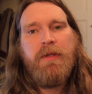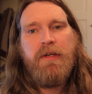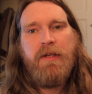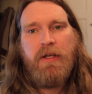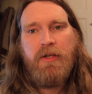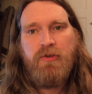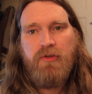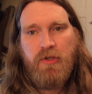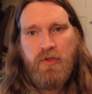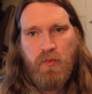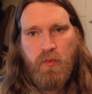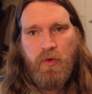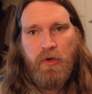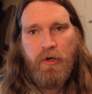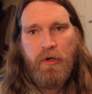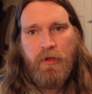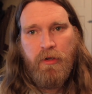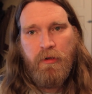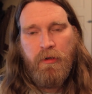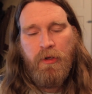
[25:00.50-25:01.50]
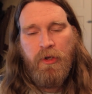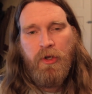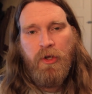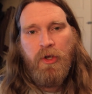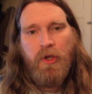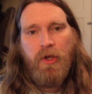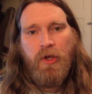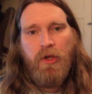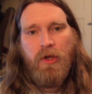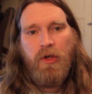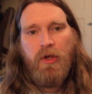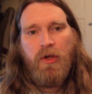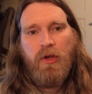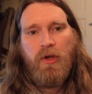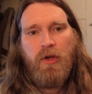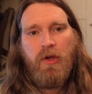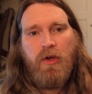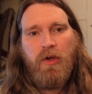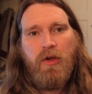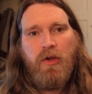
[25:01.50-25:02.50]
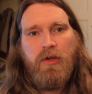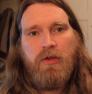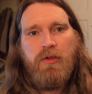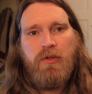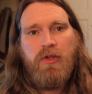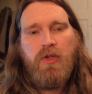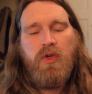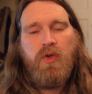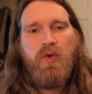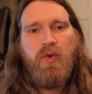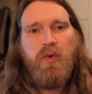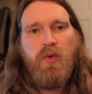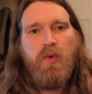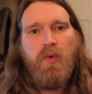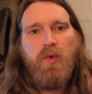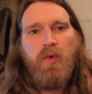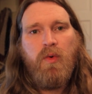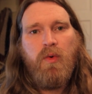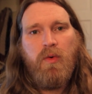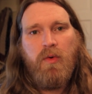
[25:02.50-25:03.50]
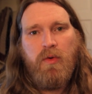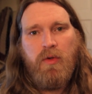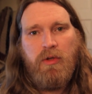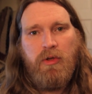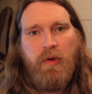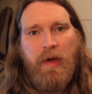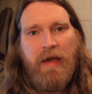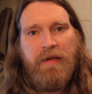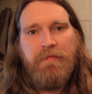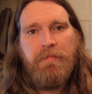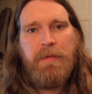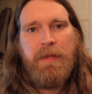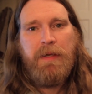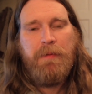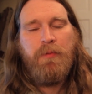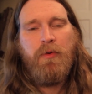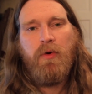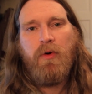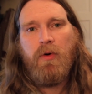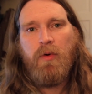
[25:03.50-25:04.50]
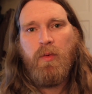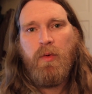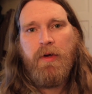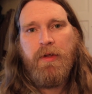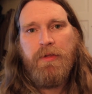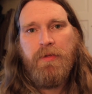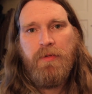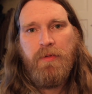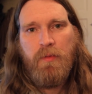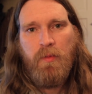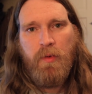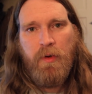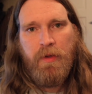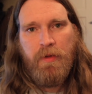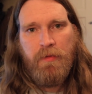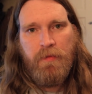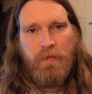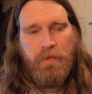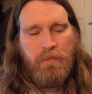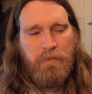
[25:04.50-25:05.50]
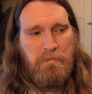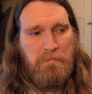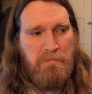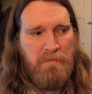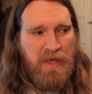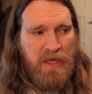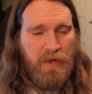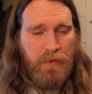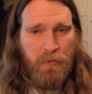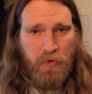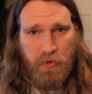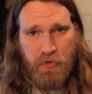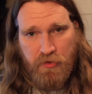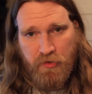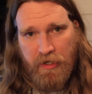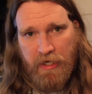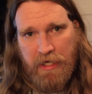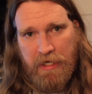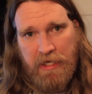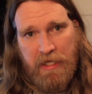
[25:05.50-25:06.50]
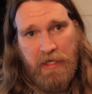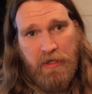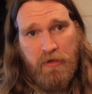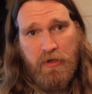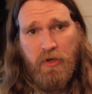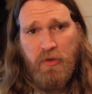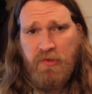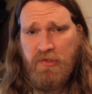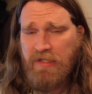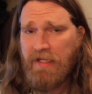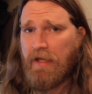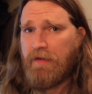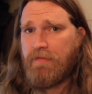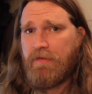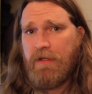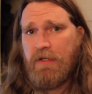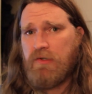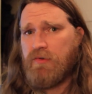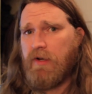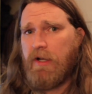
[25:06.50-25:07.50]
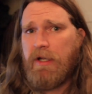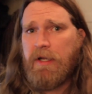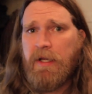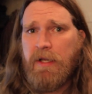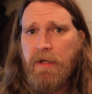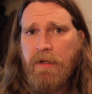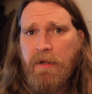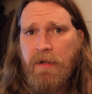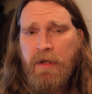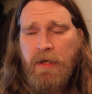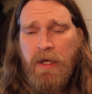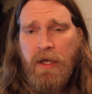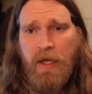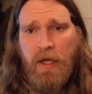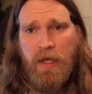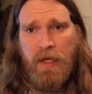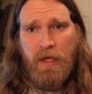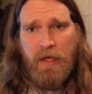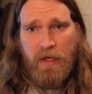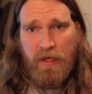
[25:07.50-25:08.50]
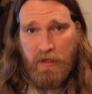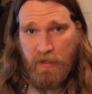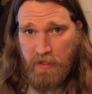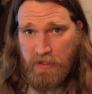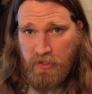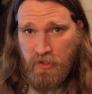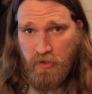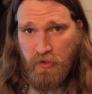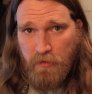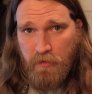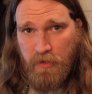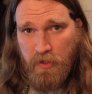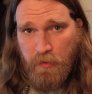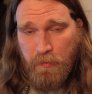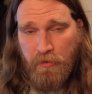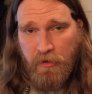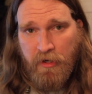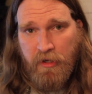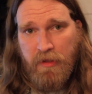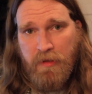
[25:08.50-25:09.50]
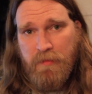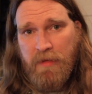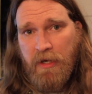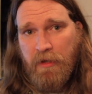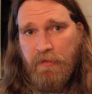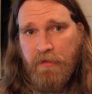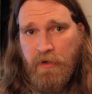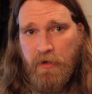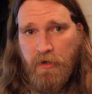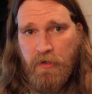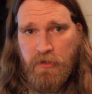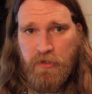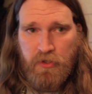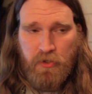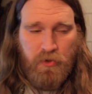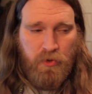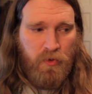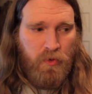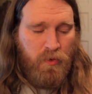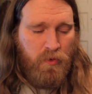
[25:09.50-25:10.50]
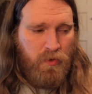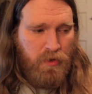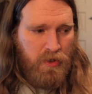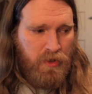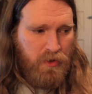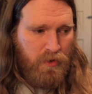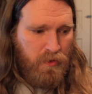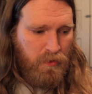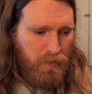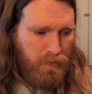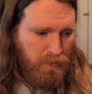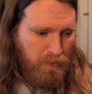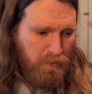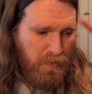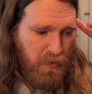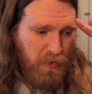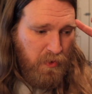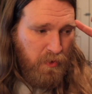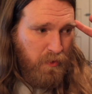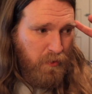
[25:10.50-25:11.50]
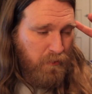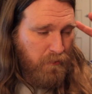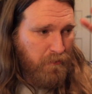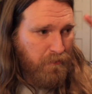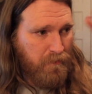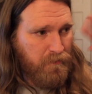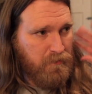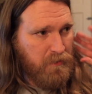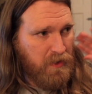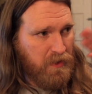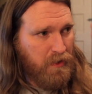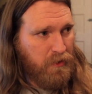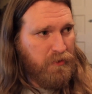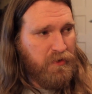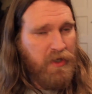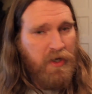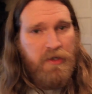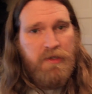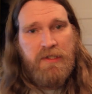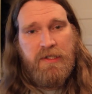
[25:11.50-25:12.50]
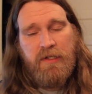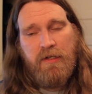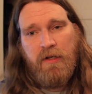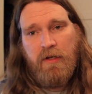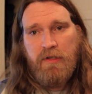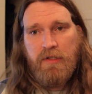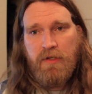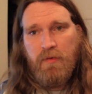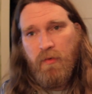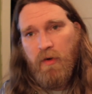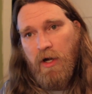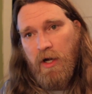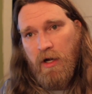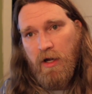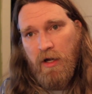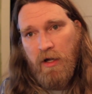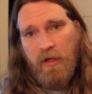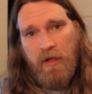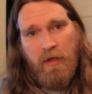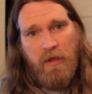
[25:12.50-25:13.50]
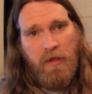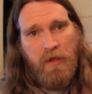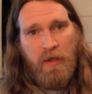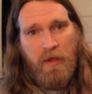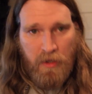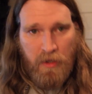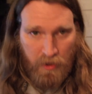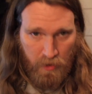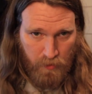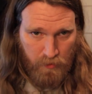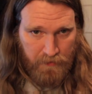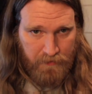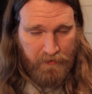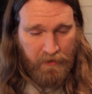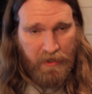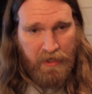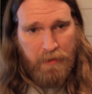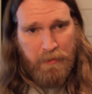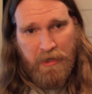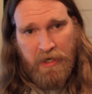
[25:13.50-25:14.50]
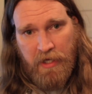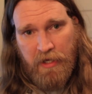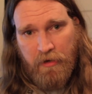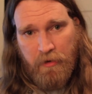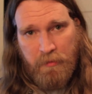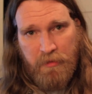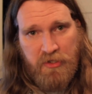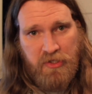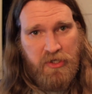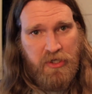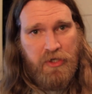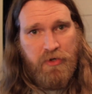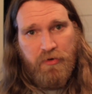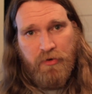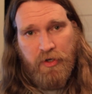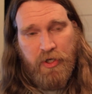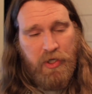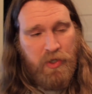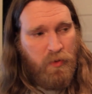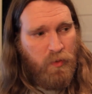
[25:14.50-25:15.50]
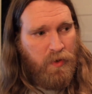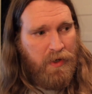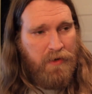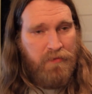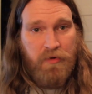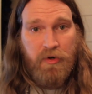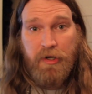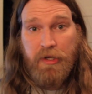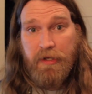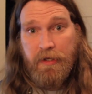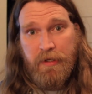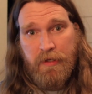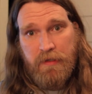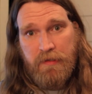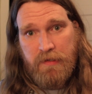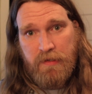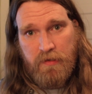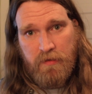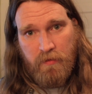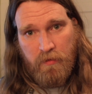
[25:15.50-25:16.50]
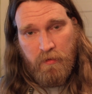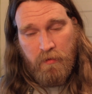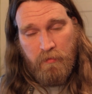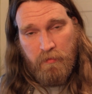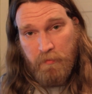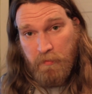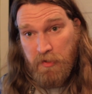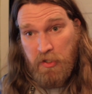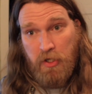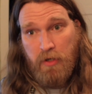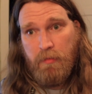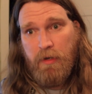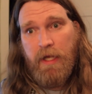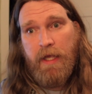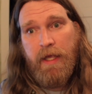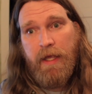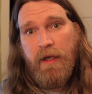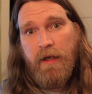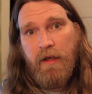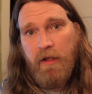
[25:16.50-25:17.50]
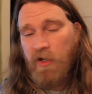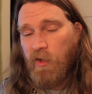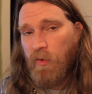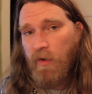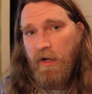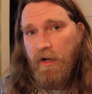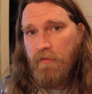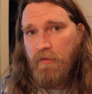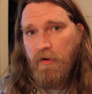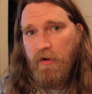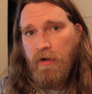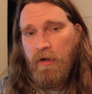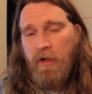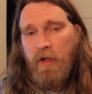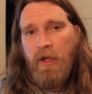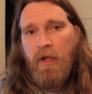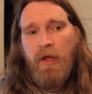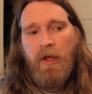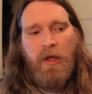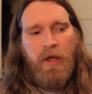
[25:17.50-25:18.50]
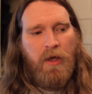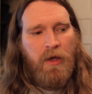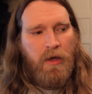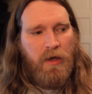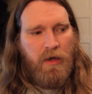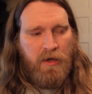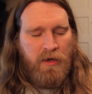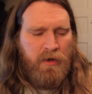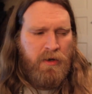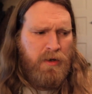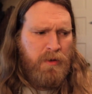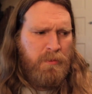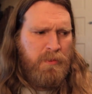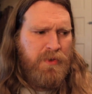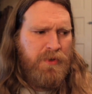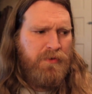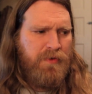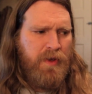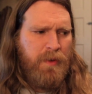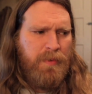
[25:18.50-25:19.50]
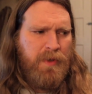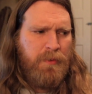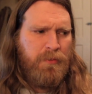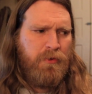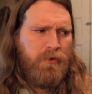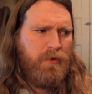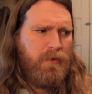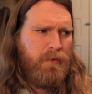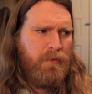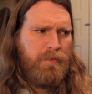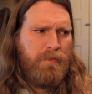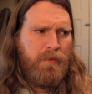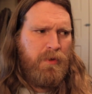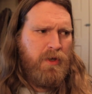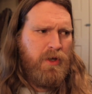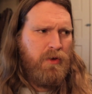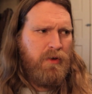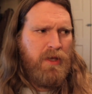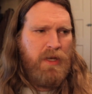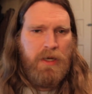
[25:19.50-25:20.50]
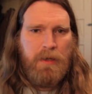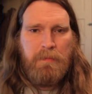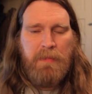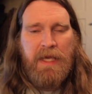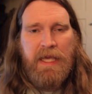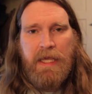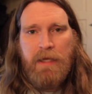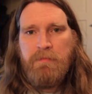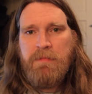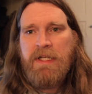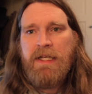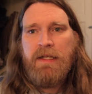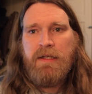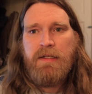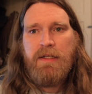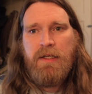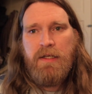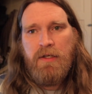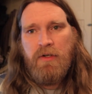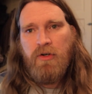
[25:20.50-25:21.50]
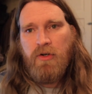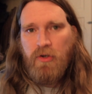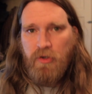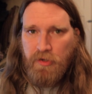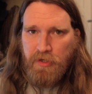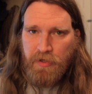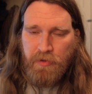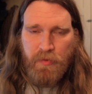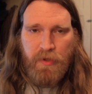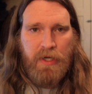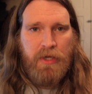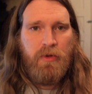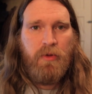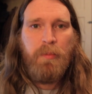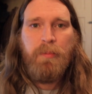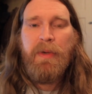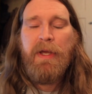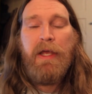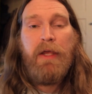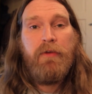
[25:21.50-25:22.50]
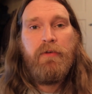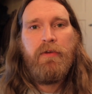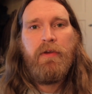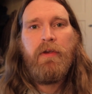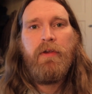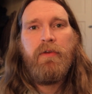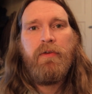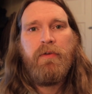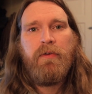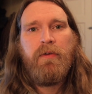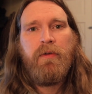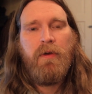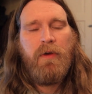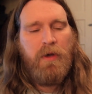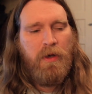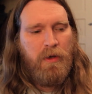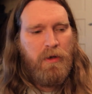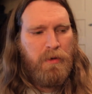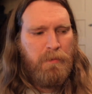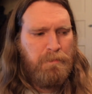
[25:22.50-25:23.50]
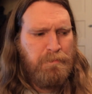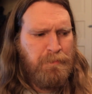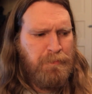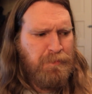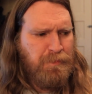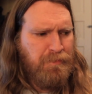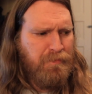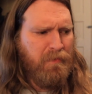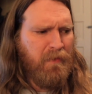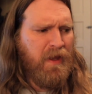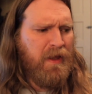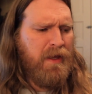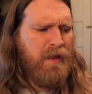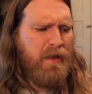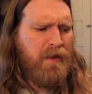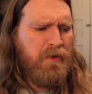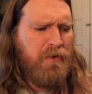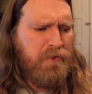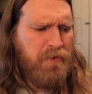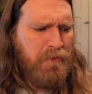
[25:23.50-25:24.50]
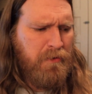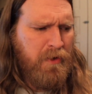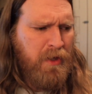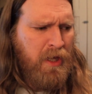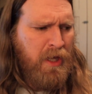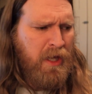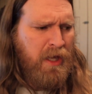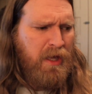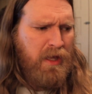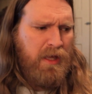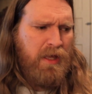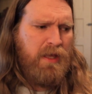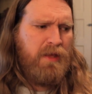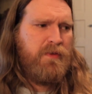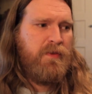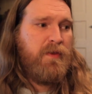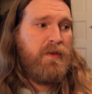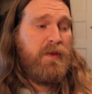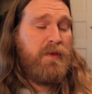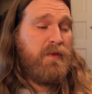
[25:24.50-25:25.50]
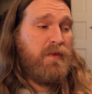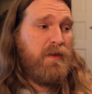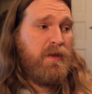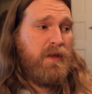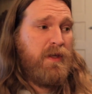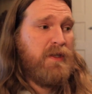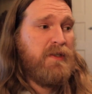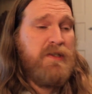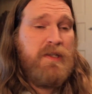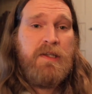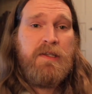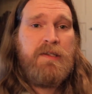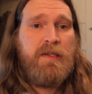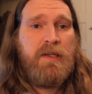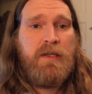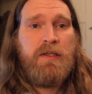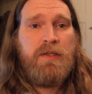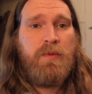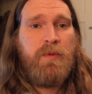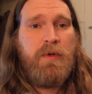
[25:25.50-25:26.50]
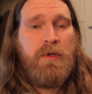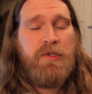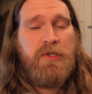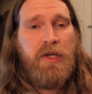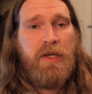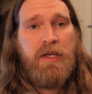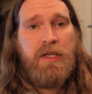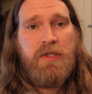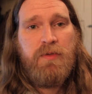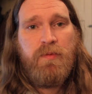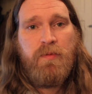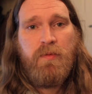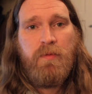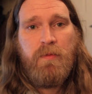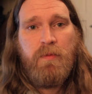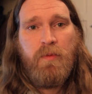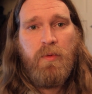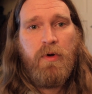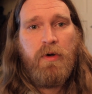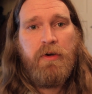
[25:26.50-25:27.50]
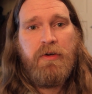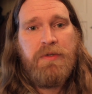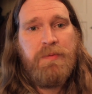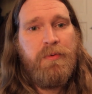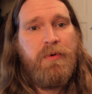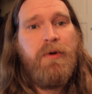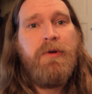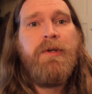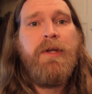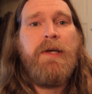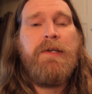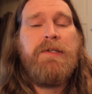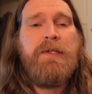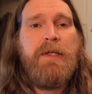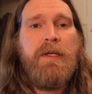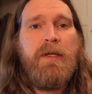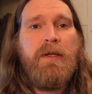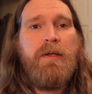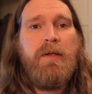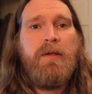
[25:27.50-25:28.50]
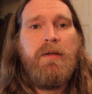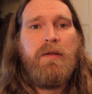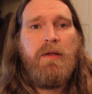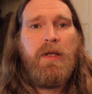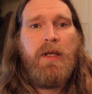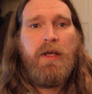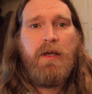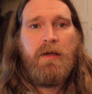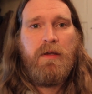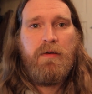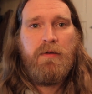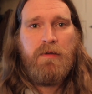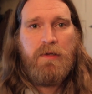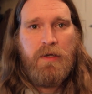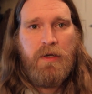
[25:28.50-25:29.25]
dangerous work. You have people with minimal training, no safety training, and you're putting them out there to move tons and tons of rock with dynamite or machinery or whatever it is, or by hand or whatever. You've got people getting maimed and killed on a regular basis, and in the instances when Chinese workers protested and